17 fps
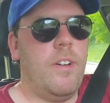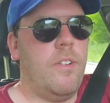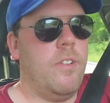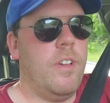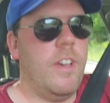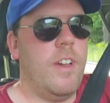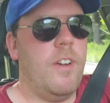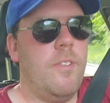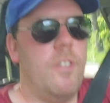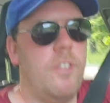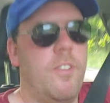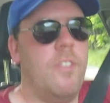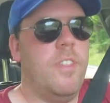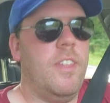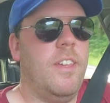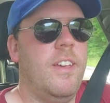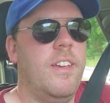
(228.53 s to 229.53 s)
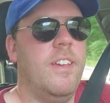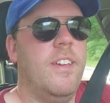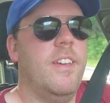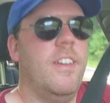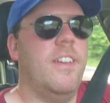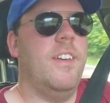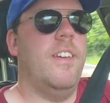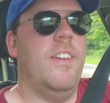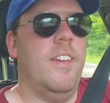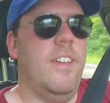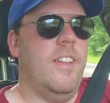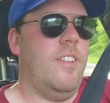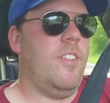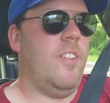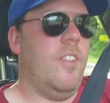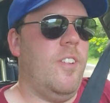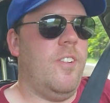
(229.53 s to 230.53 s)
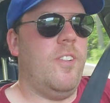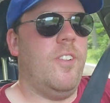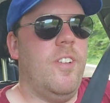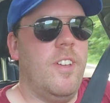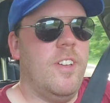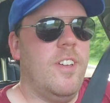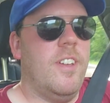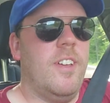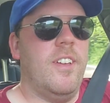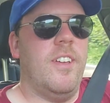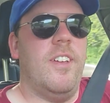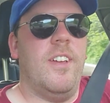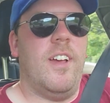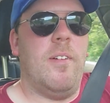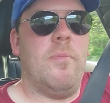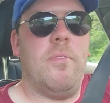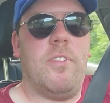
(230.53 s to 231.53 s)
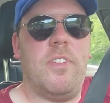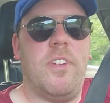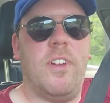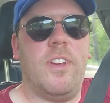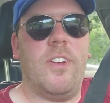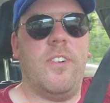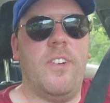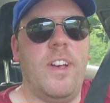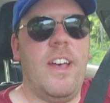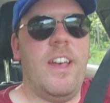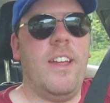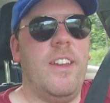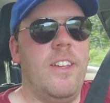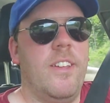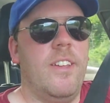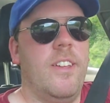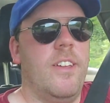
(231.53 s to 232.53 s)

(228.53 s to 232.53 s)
I don't care what you think, so I'm just going to go ahead.